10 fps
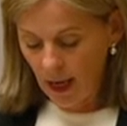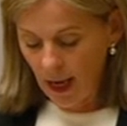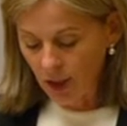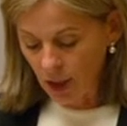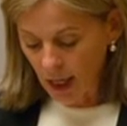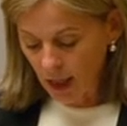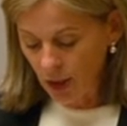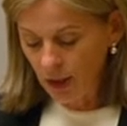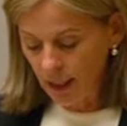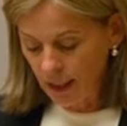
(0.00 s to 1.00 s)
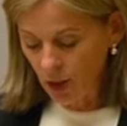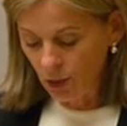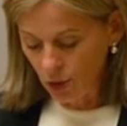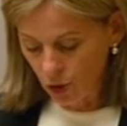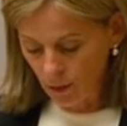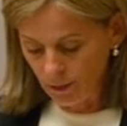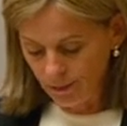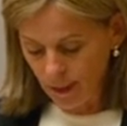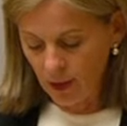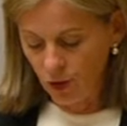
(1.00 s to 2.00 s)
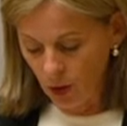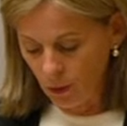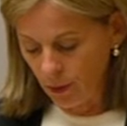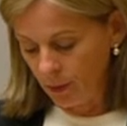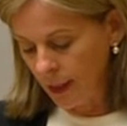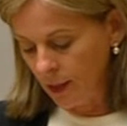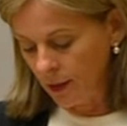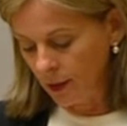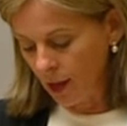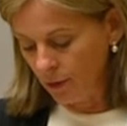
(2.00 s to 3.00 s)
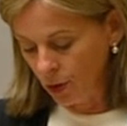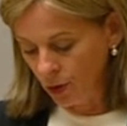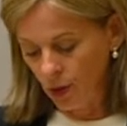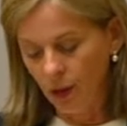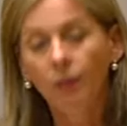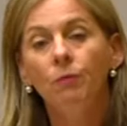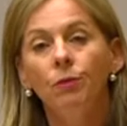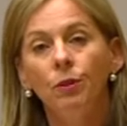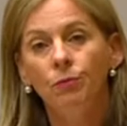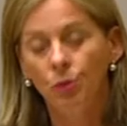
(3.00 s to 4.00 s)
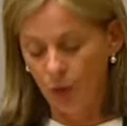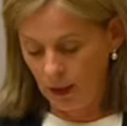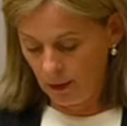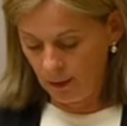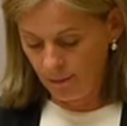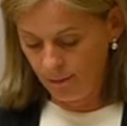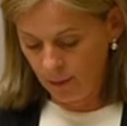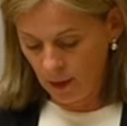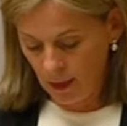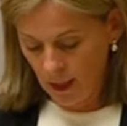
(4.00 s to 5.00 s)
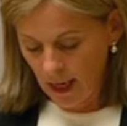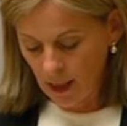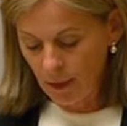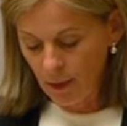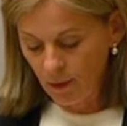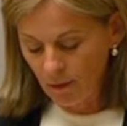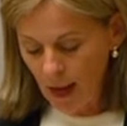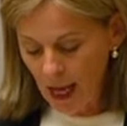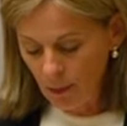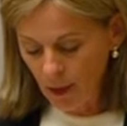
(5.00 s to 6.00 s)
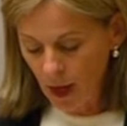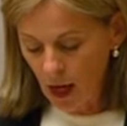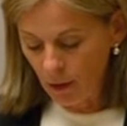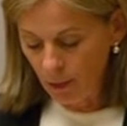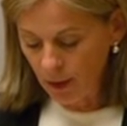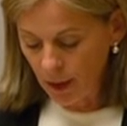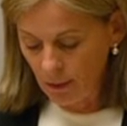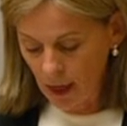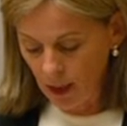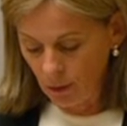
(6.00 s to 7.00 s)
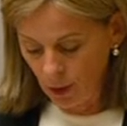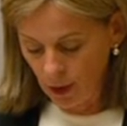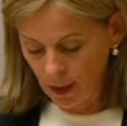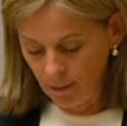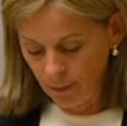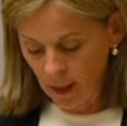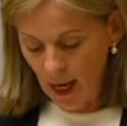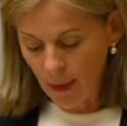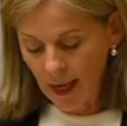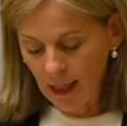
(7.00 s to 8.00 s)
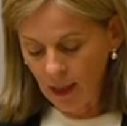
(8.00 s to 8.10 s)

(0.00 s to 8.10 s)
Education leads to a job, and a job represents a future full of choice. As a Member of Parliament, I represent my community, and that